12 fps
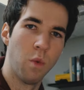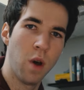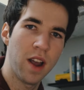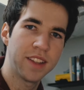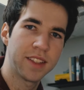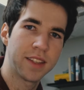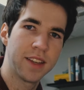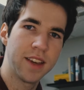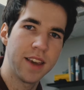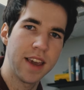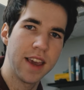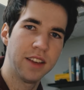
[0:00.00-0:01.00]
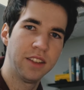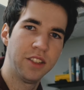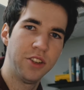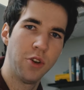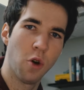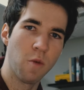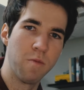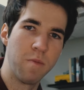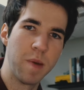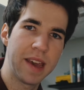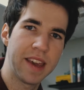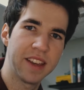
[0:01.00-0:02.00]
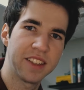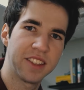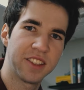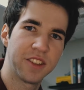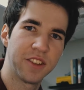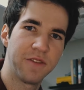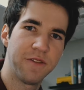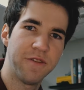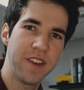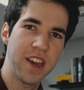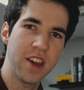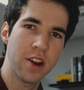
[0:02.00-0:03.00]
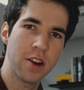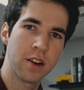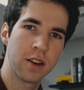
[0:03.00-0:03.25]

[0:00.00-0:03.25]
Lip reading: What is your biggest fear?